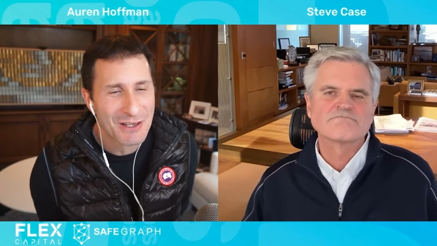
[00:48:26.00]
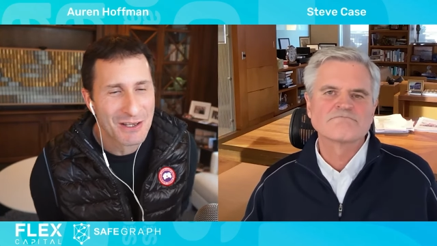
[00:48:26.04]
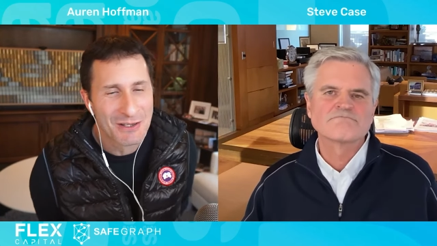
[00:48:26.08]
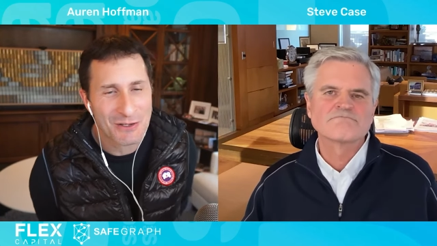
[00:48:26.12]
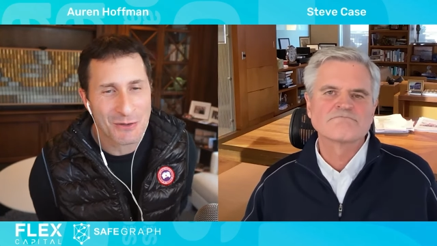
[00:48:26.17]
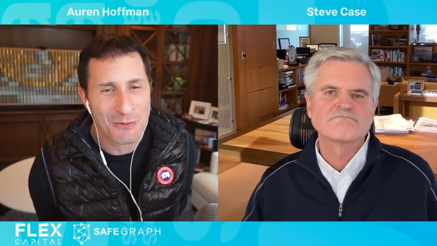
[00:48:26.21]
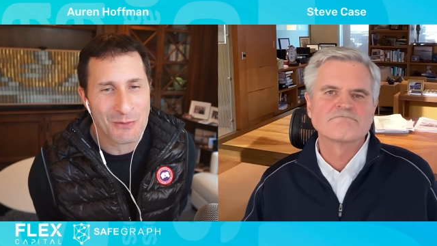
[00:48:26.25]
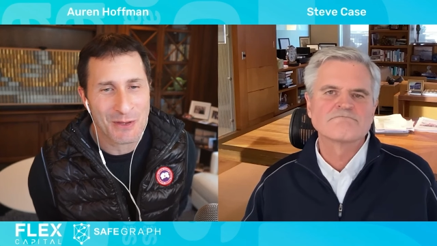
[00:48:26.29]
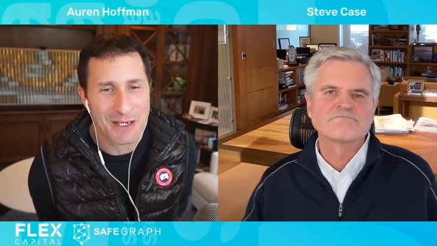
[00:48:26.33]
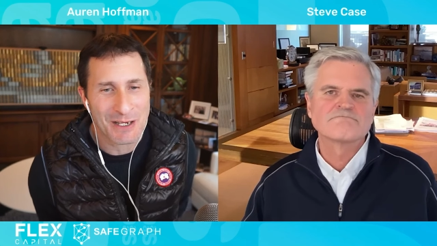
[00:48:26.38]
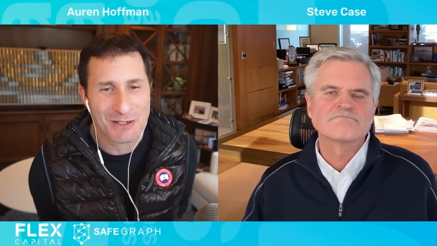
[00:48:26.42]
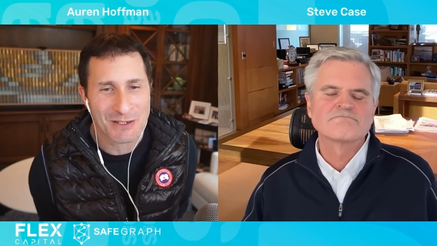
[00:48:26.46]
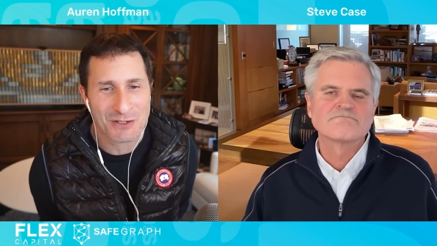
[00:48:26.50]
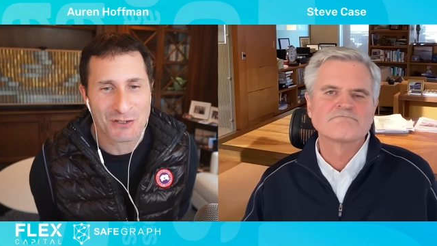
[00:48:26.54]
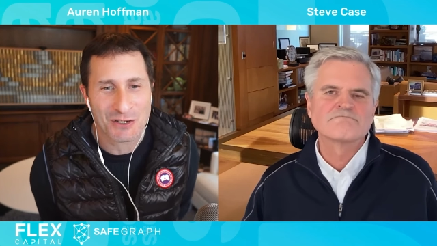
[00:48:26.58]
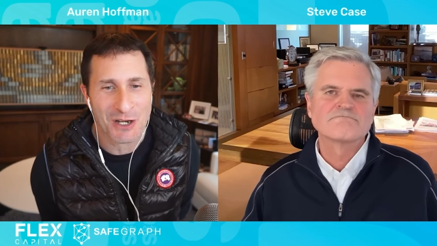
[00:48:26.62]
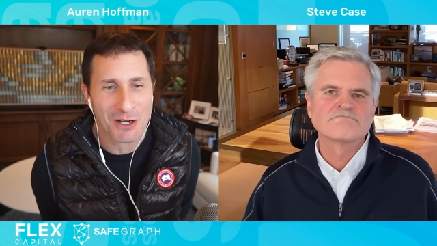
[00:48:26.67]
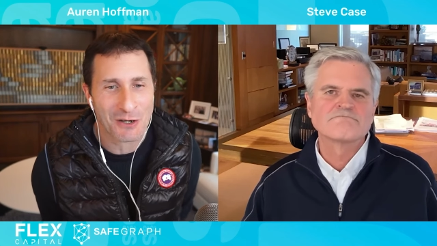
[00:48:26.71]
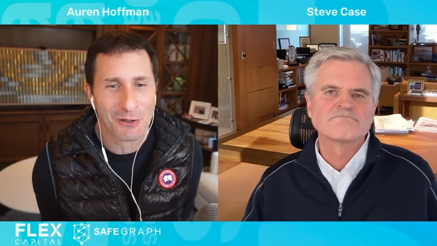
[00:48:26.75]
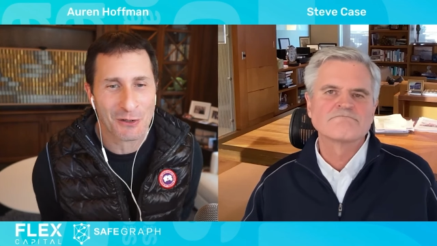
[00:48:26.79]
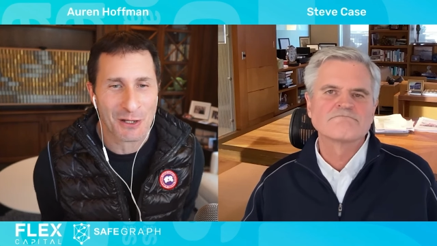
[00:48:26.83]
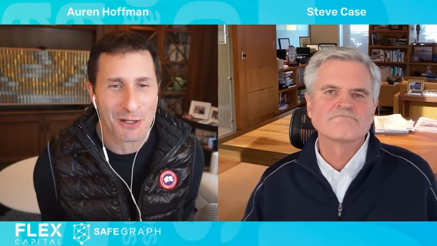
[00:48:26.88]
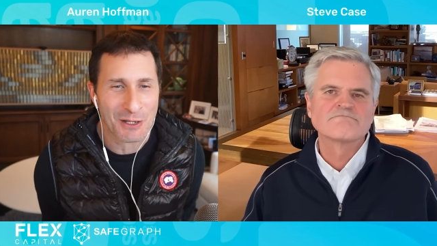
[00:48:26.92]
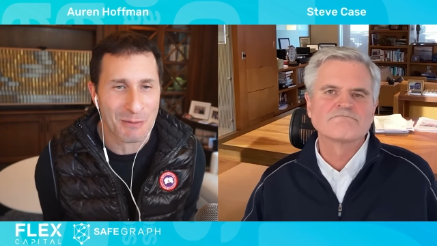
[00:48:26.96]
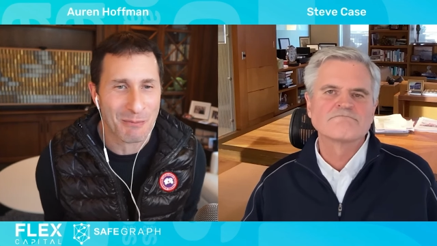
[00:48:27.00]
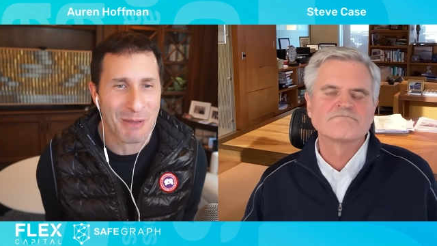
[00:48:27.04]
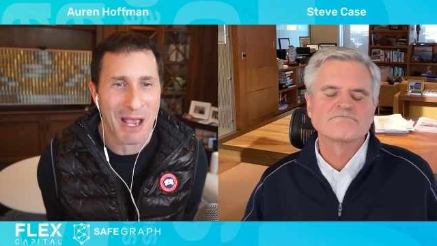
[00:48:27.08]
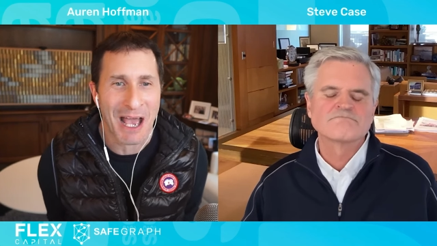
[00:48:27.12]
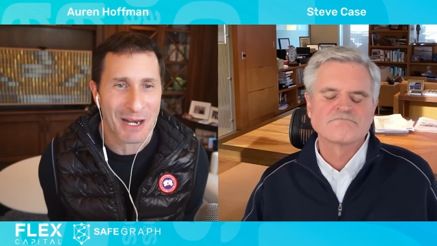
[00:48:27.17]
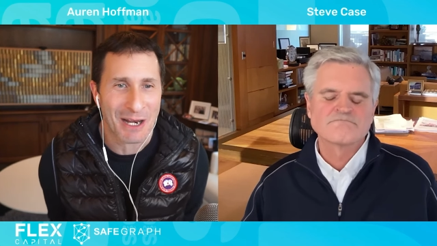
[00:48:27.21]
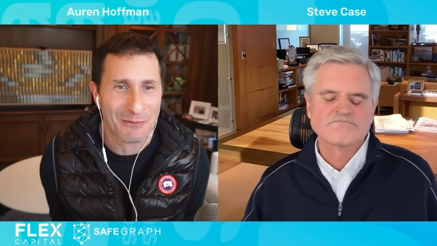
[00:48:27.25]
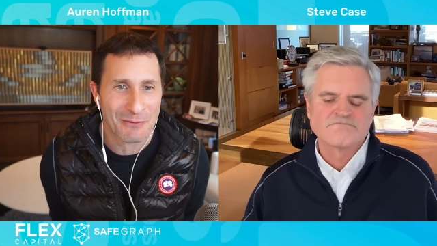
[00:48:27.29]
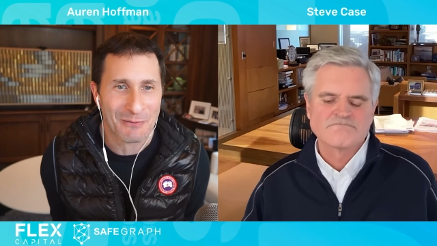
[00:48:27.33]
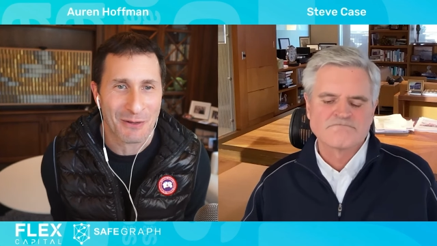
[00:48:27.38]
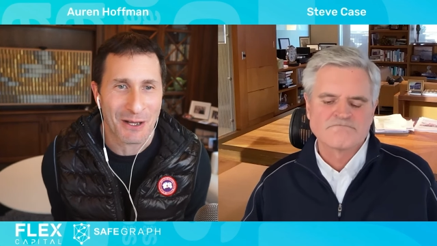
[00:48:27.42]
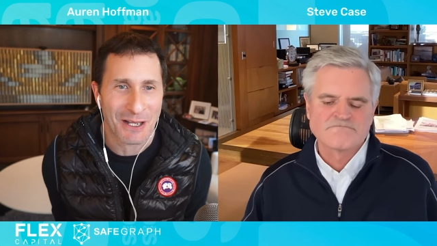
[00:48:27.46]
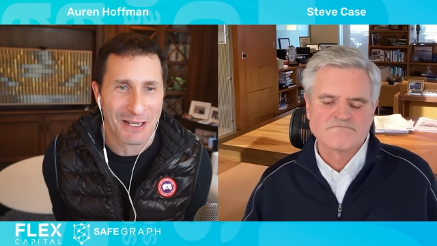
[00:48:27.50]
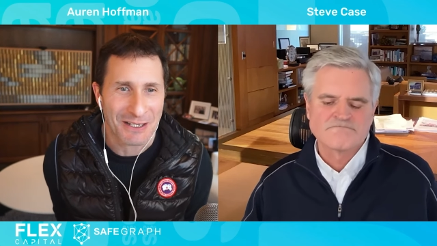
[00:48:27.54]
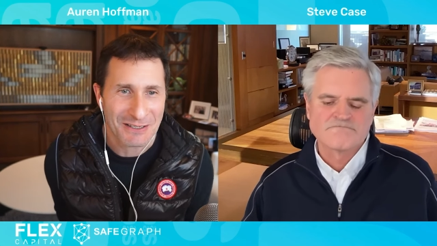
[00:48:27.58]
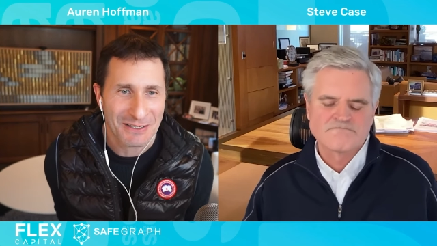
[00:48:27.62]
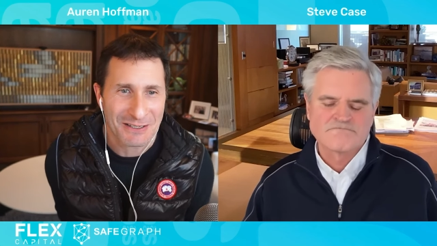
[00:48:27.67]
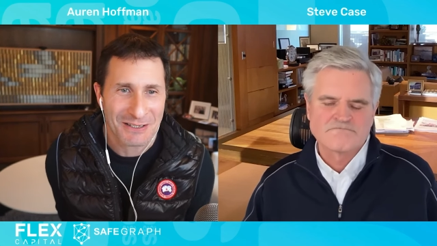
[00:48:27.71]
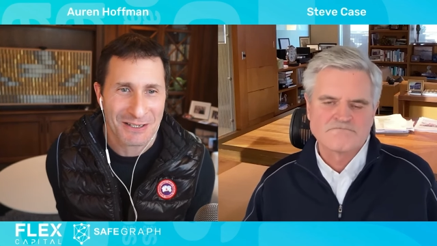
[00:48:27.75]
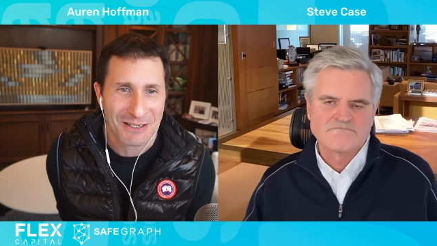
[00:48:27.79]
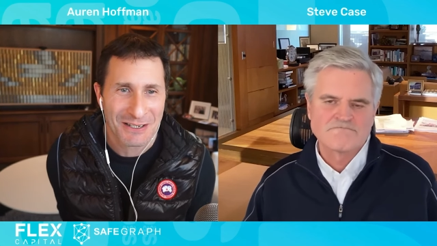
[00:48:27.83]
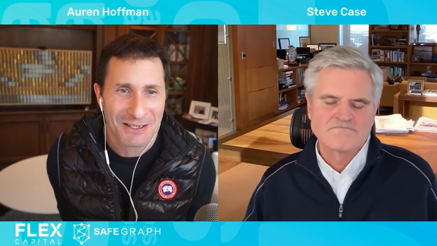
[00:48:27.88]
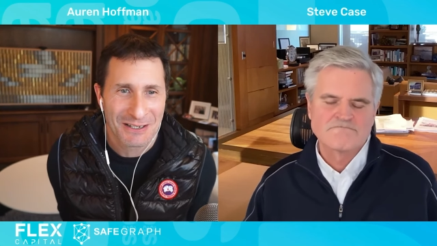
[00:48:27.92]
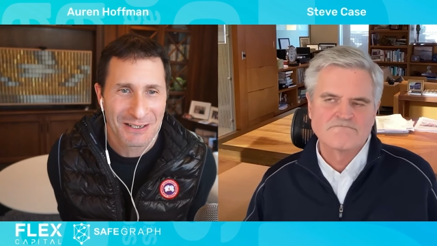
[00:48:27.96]
Speaker 1: you think is generally bad
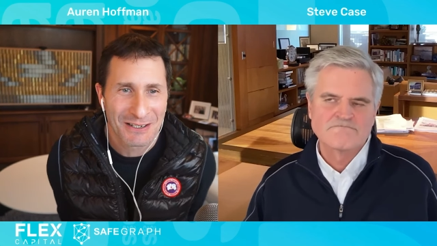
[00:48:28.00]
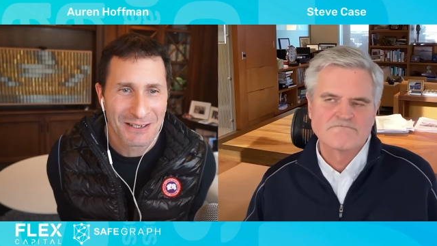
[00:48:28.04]
advice?